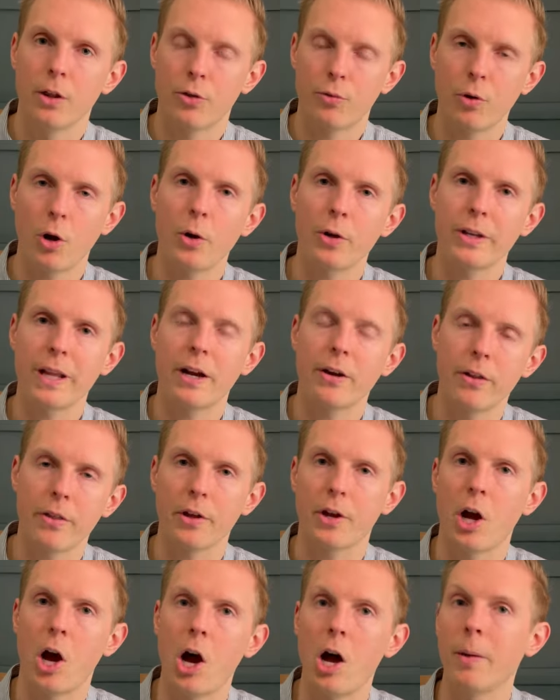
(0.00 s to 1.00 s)
throw it down in
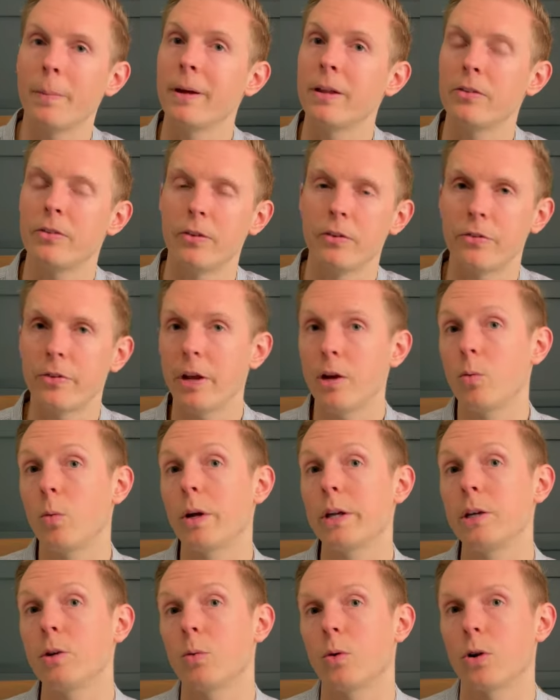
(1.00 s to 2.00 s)
the comments and say
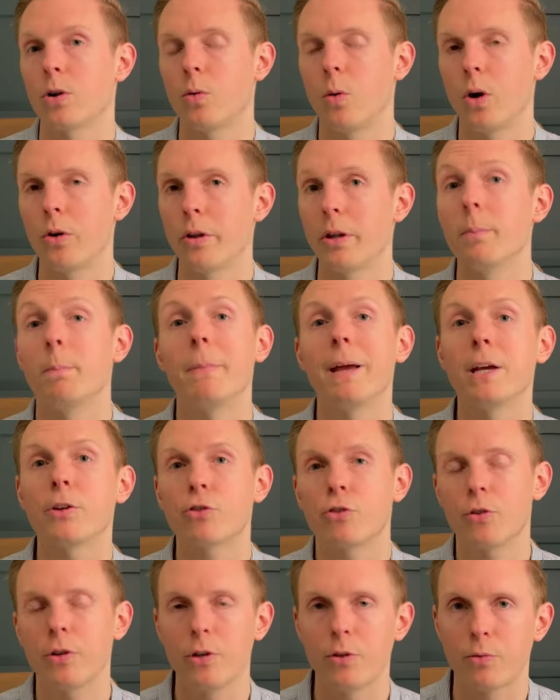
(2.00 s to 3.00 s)
what you were quoted. Make
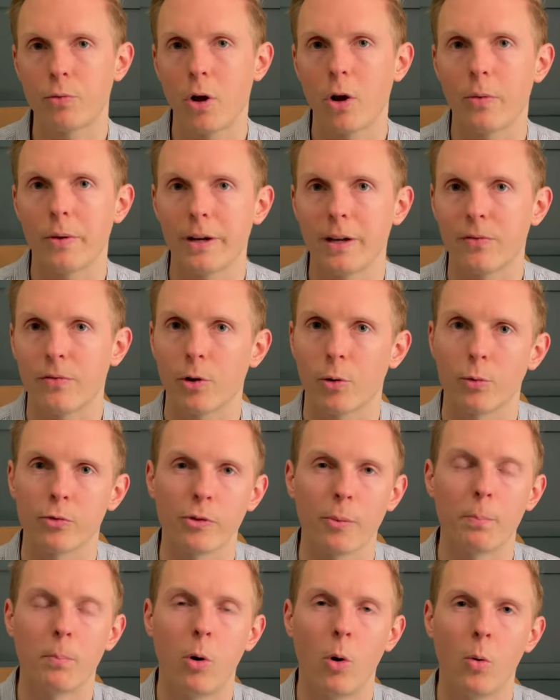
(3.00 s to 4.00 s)
sure you throw in if there was
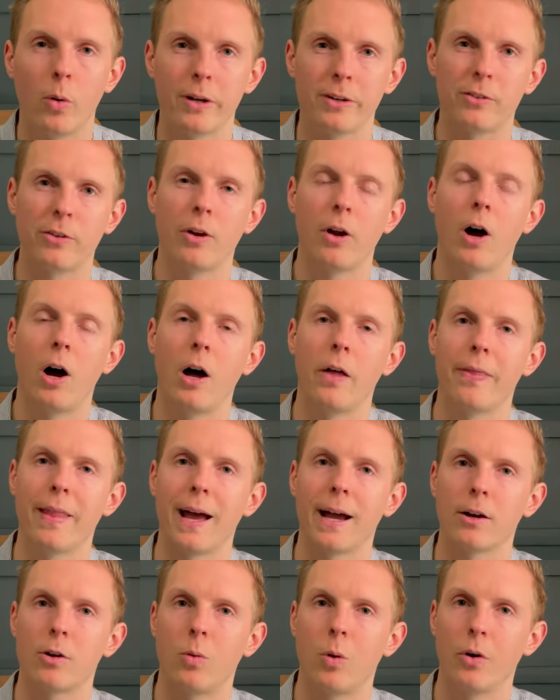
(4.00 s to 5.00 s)
a point on
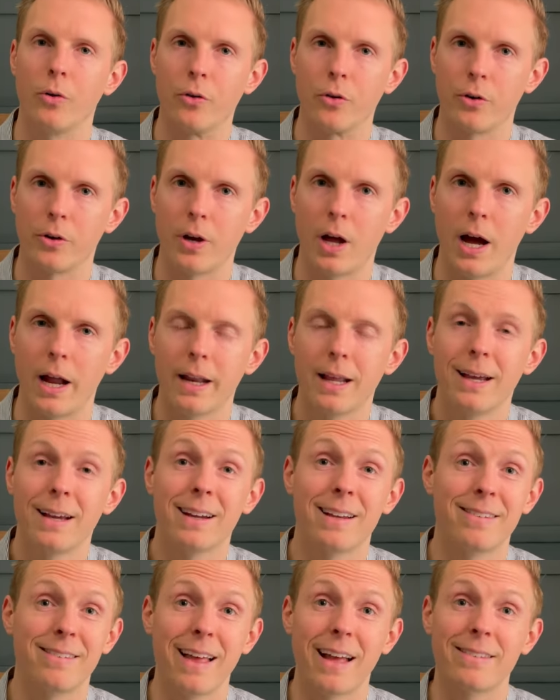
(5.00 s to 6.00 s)
that quote or not,
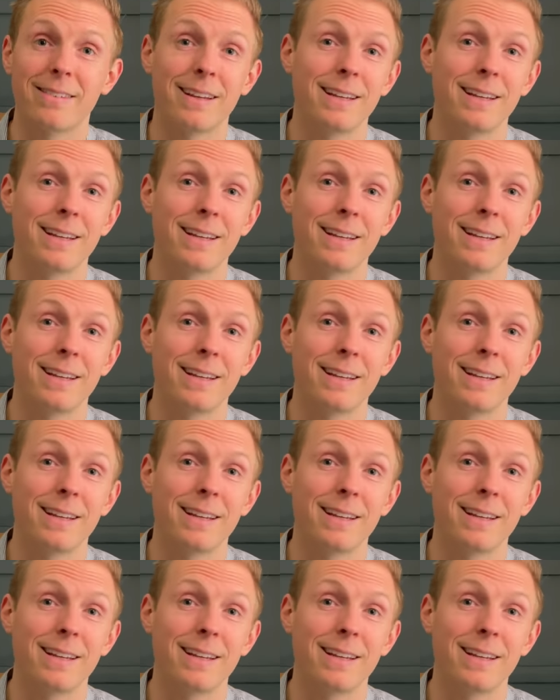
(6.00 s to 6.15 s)
because that's a